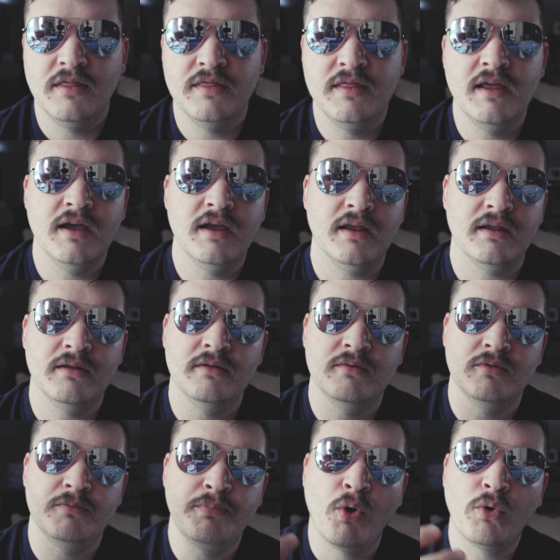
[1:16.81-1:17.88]
the
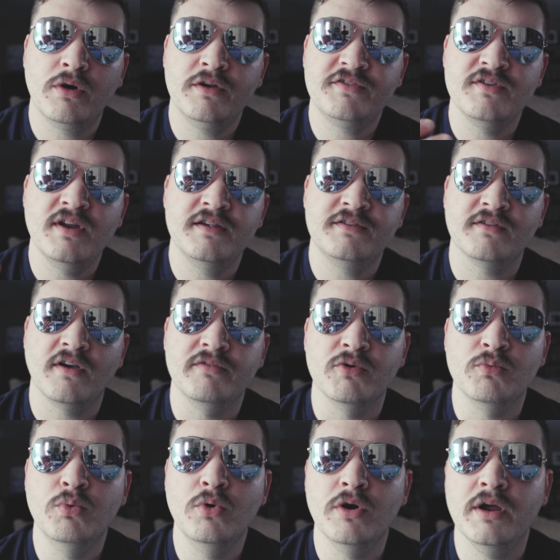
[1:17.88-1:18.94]
porousness of the
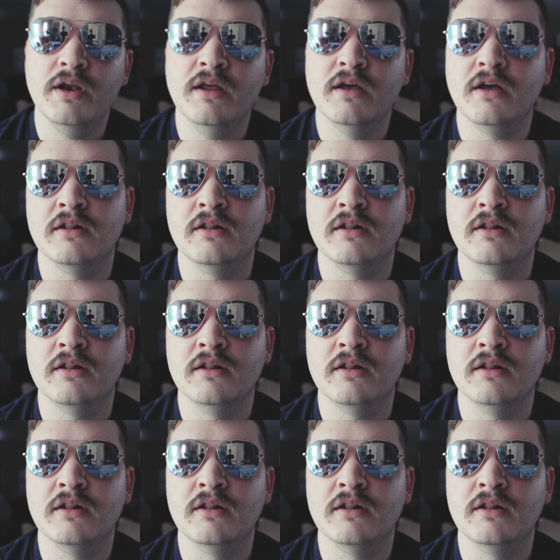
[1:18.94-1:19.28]
wood